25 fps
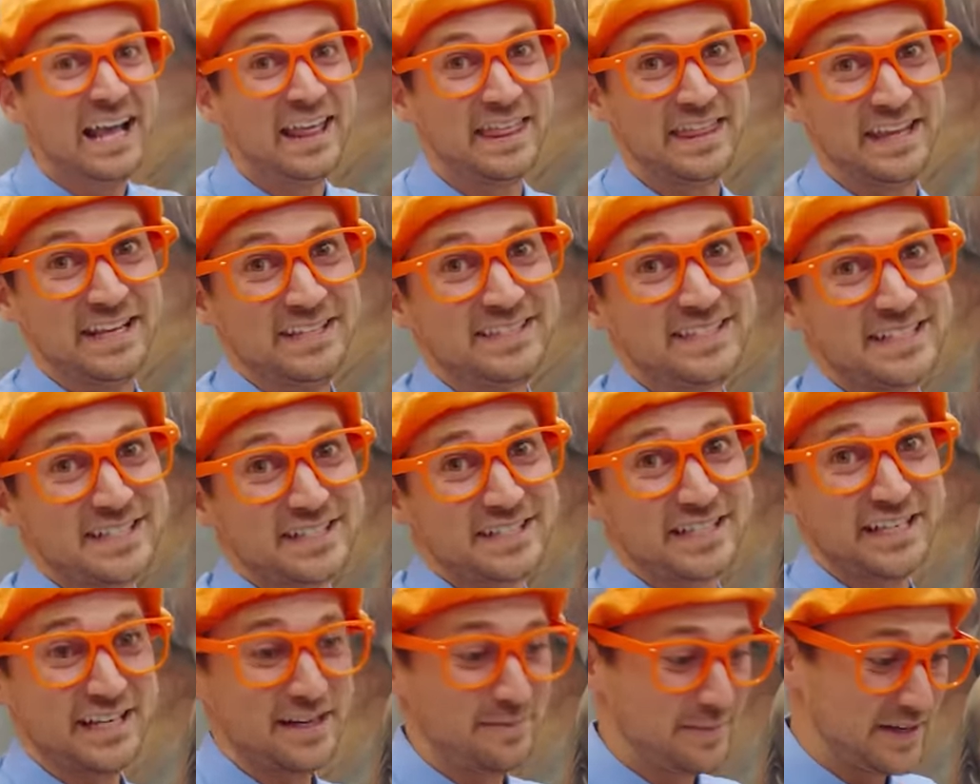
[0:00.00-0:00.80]
this is
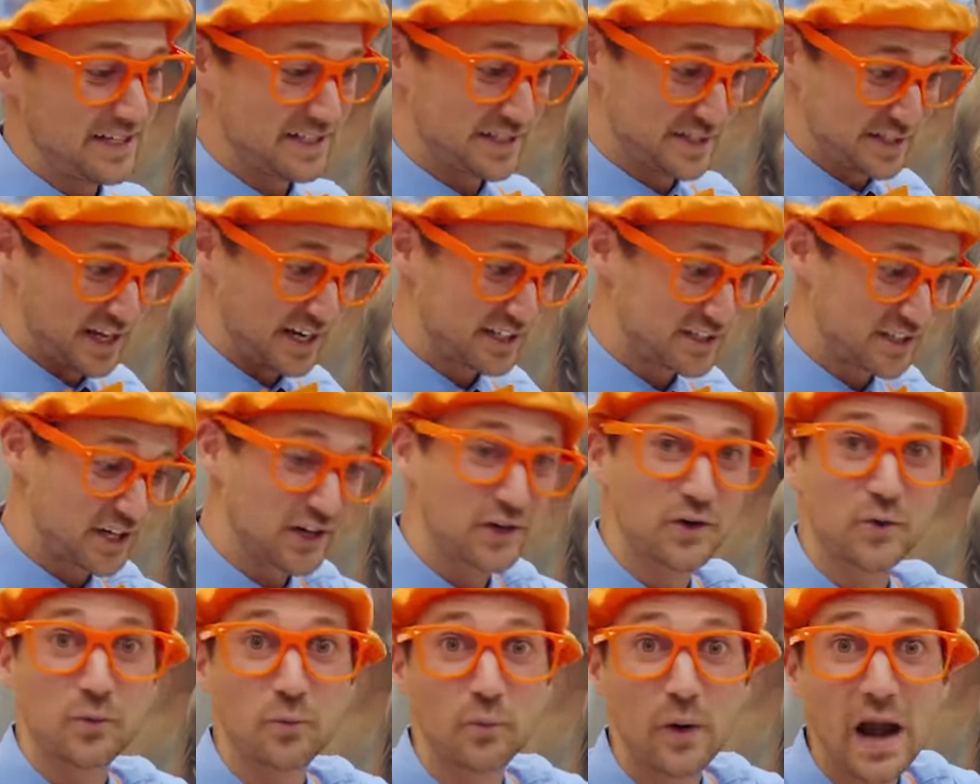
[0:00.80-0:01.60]
going to be such a
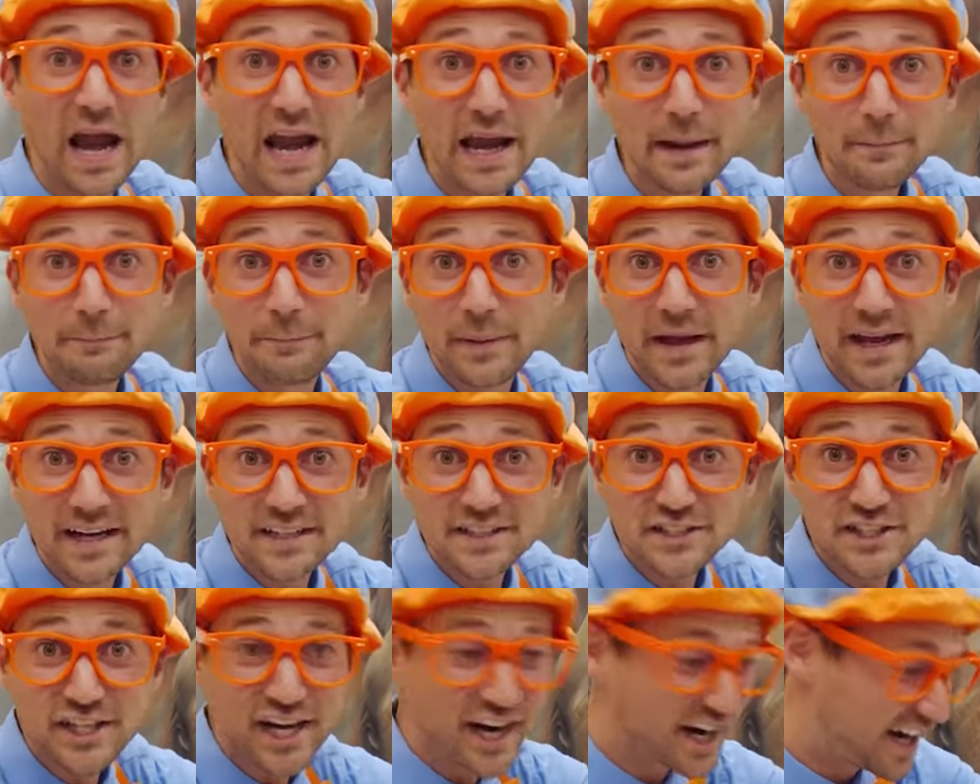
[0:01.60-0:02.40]
great
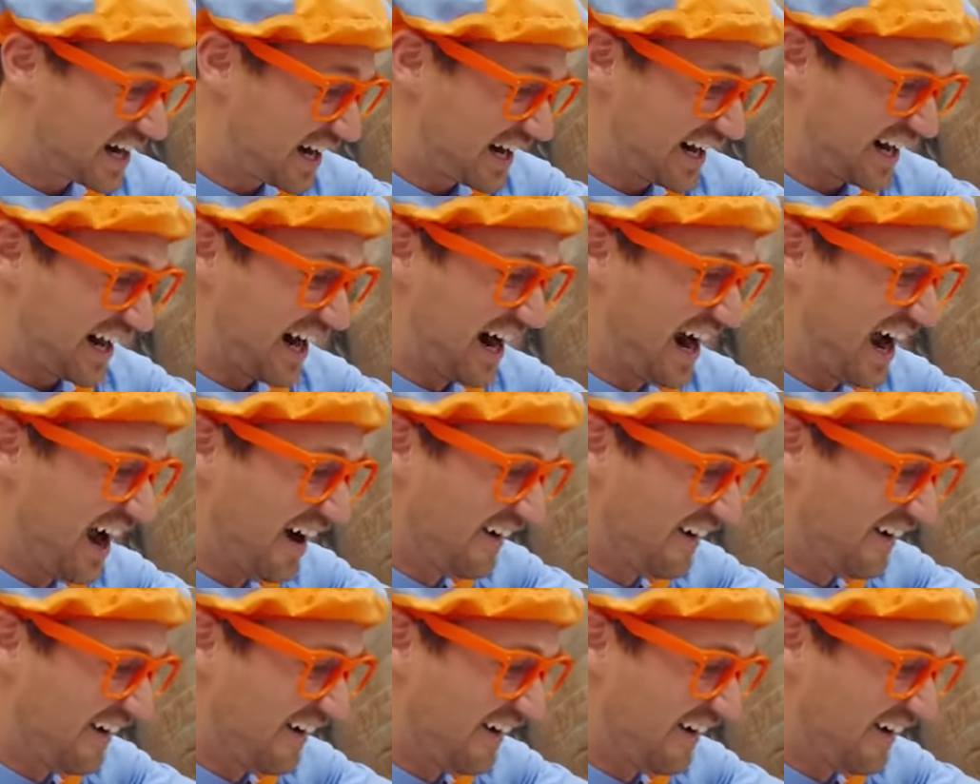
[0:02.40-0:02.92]
picture.